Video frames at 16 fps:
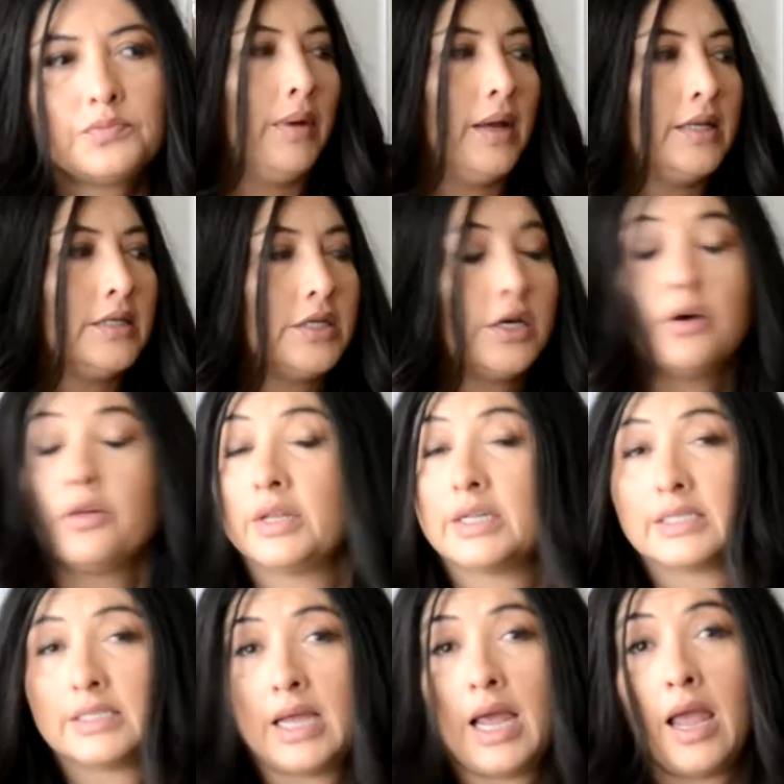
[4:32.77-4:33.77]
Until
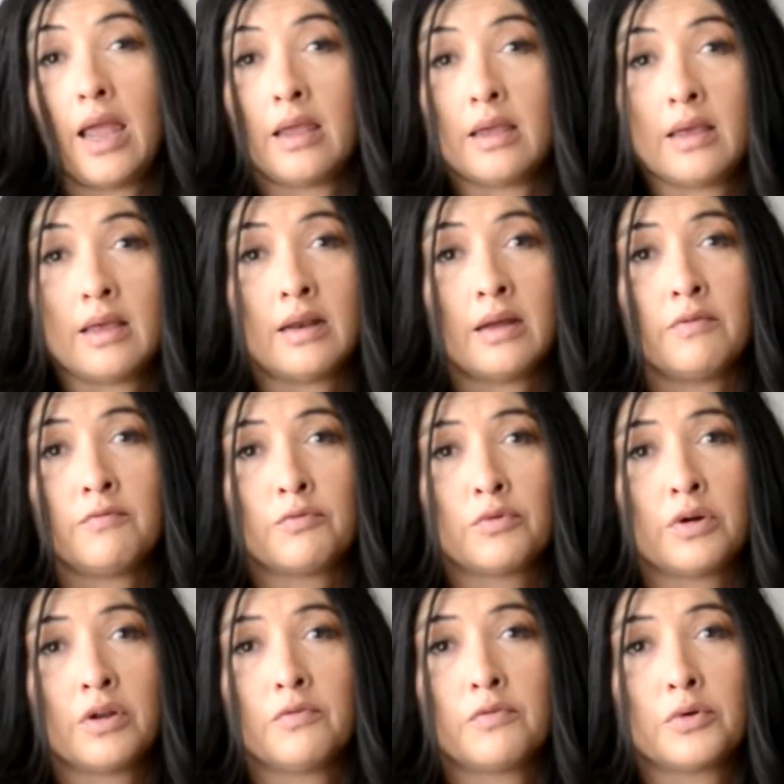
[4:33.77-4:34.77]
this day, and I'm
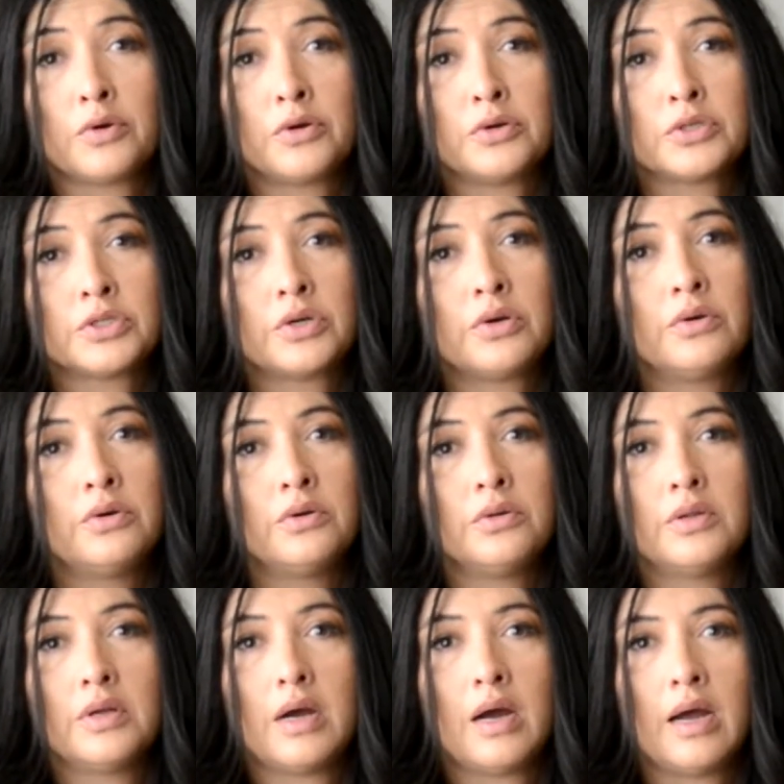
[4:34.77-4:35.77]
44 years
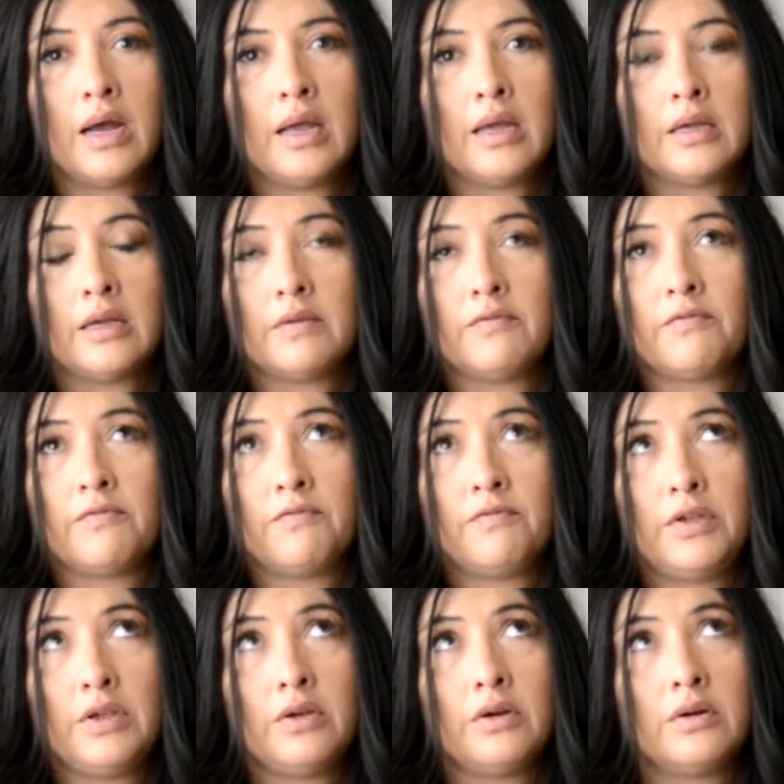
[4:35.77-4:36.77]
old, I
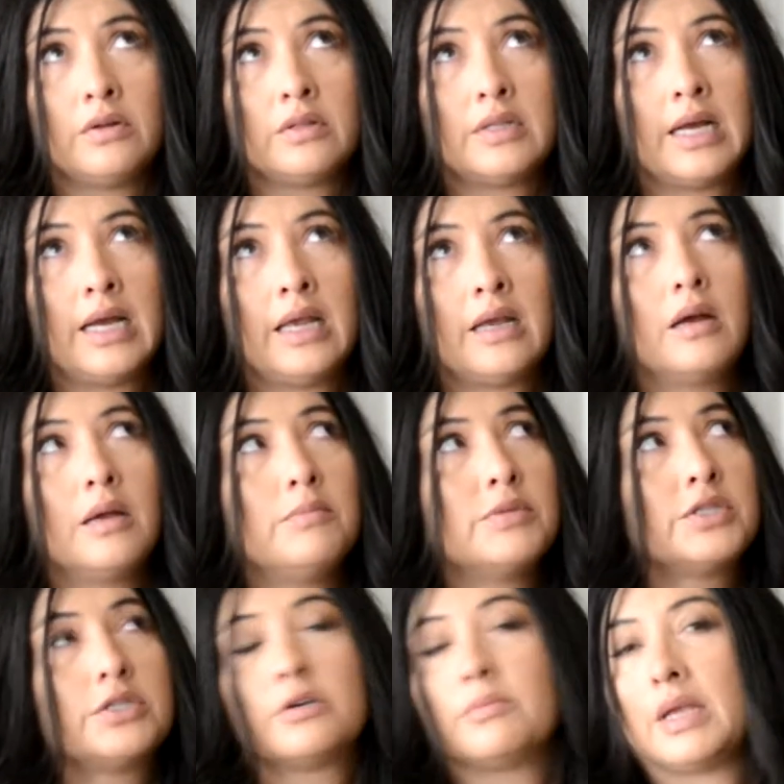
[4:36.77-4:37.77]
feel like I'm
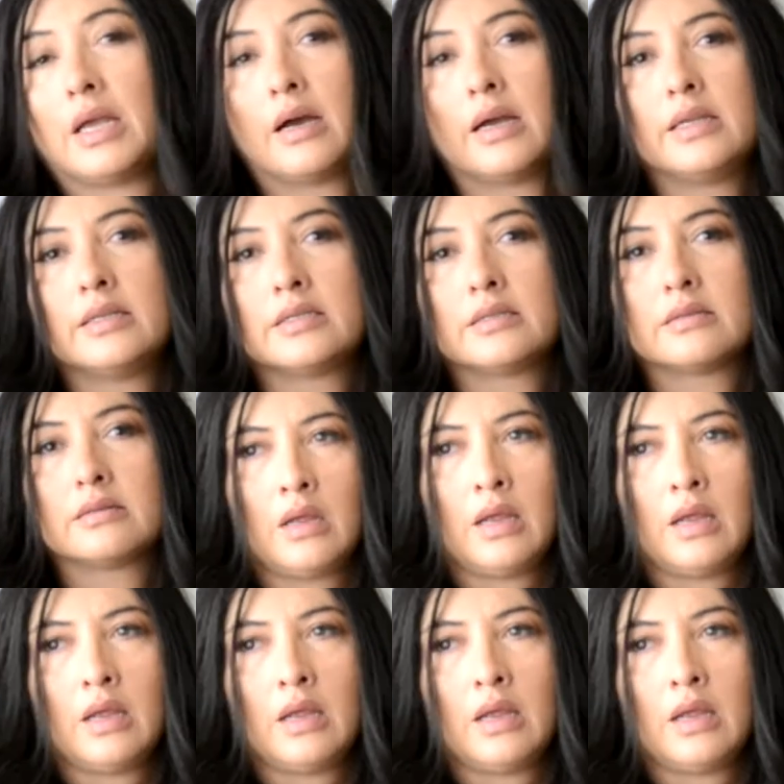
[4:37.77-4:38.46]
still behind.